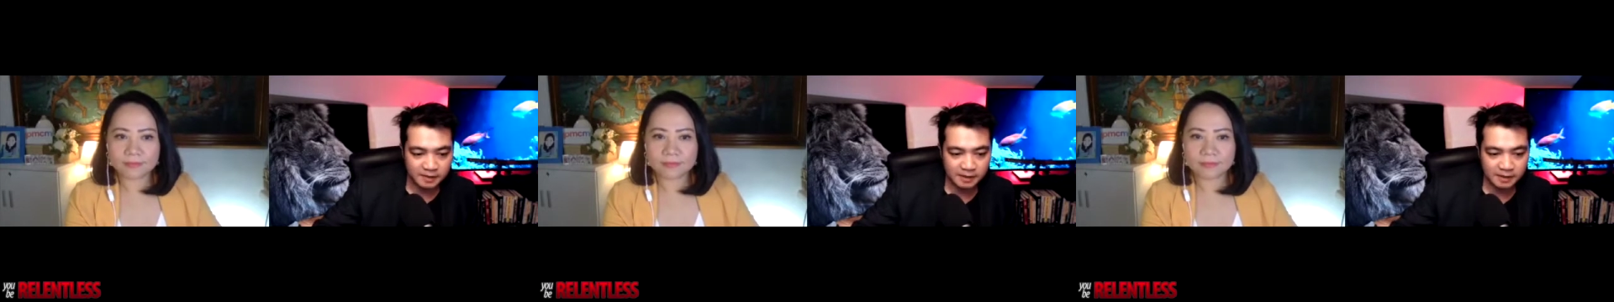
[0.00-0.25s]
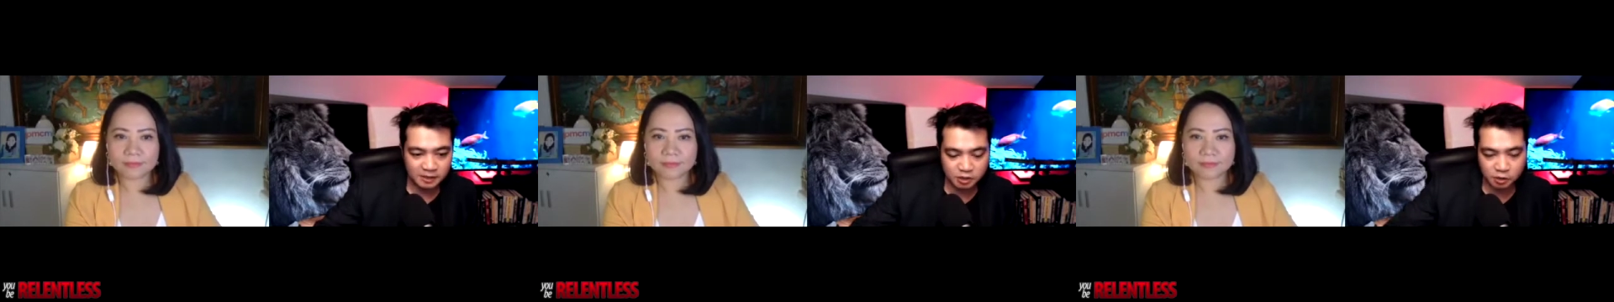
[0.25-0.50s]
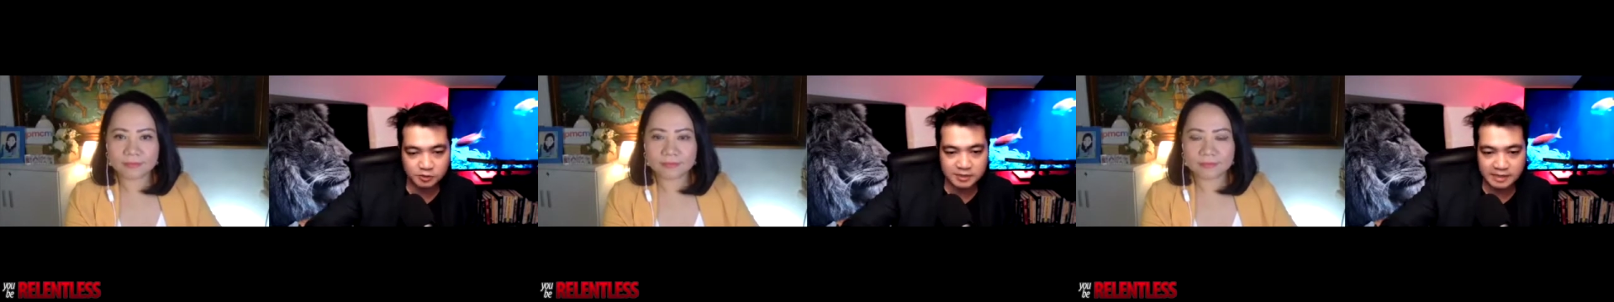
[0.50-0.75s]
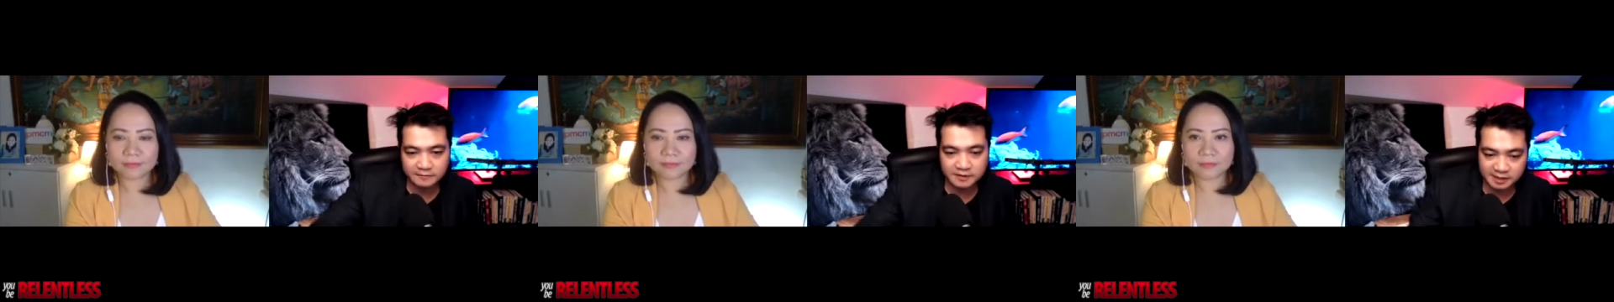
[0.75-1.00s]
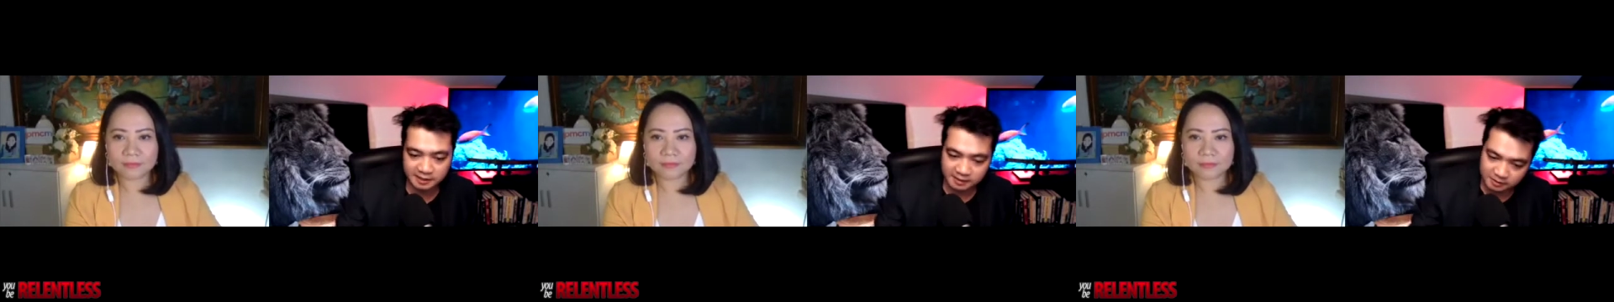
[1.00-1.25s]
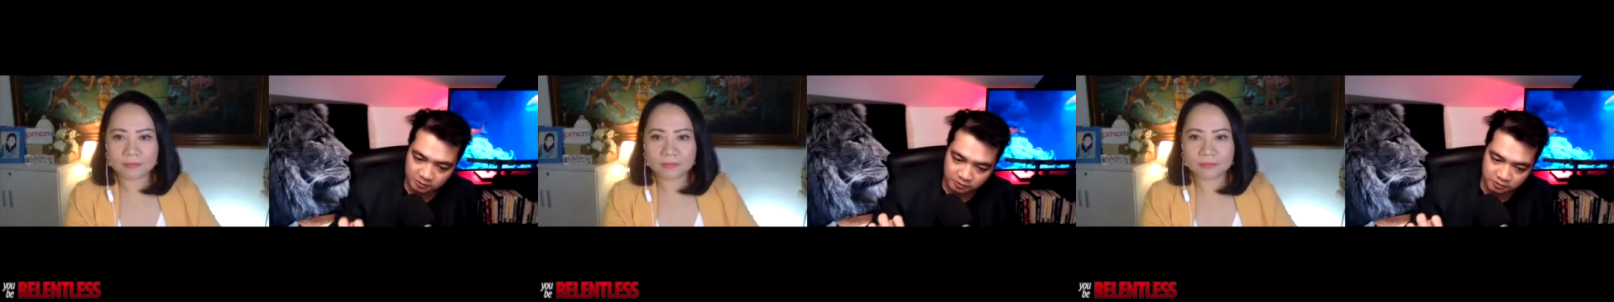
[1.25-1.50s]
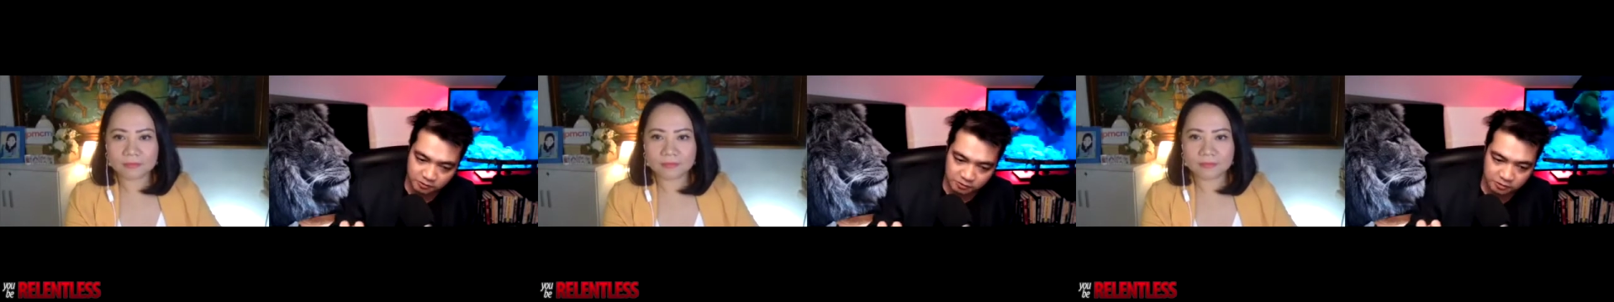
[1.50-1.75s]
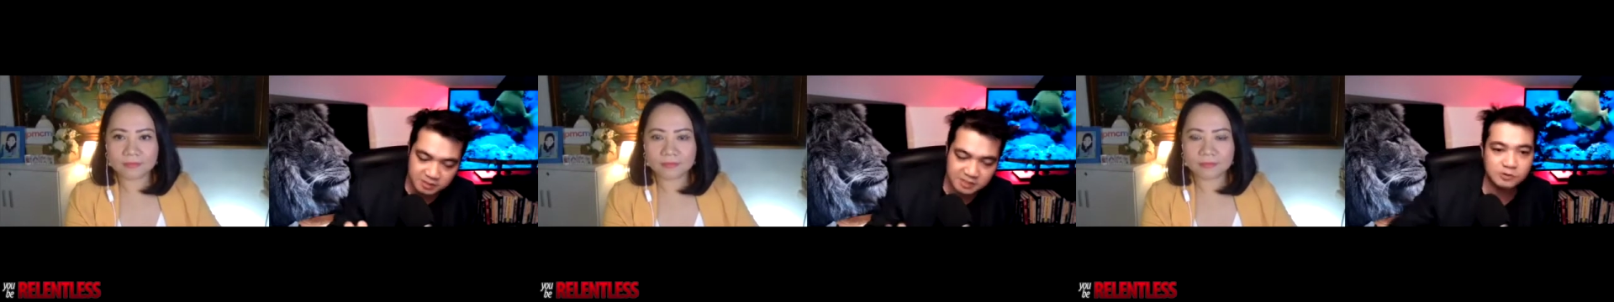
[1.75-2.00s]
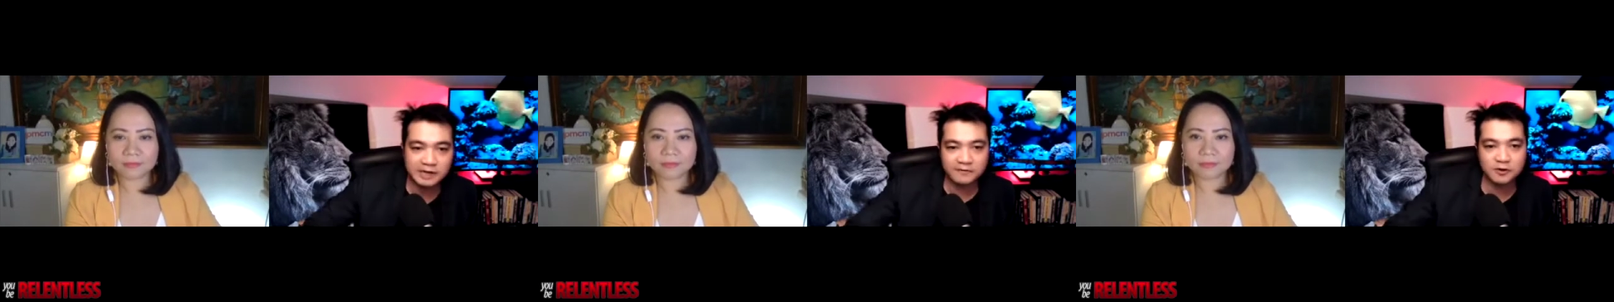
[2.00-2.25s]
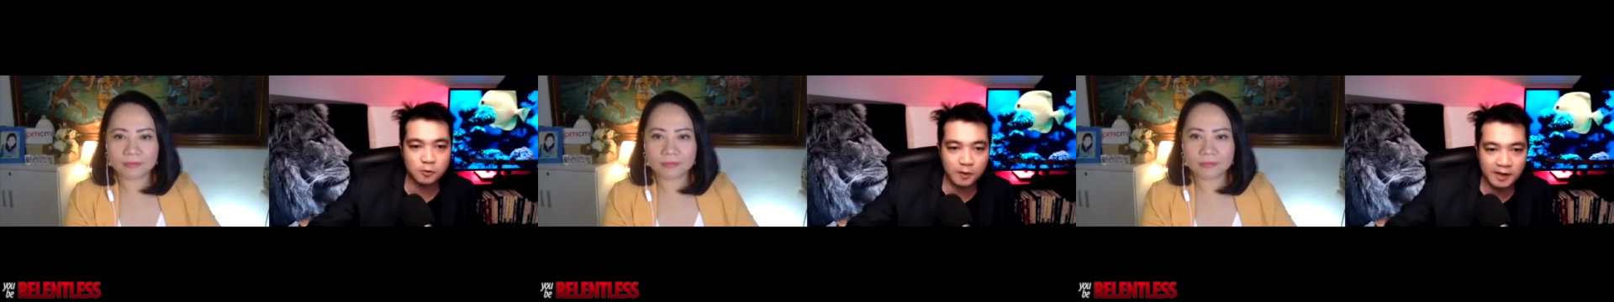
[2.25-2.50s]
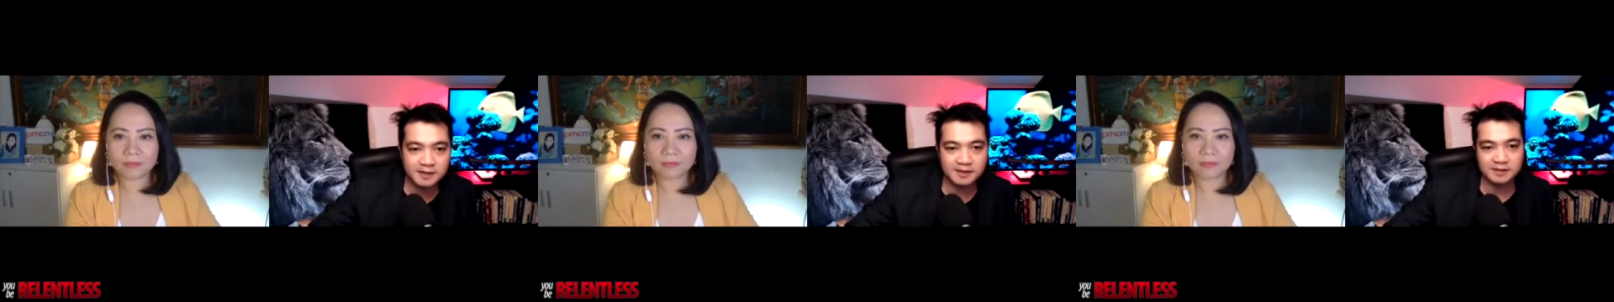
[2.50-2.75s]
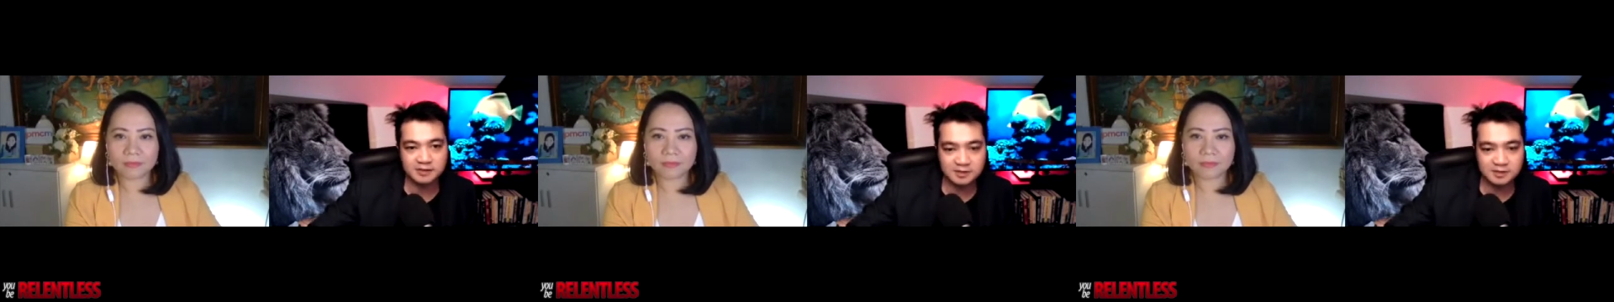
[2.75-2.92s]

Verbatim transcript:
Speaker 1: uh, shows and everything, you, you, you're still giving away things.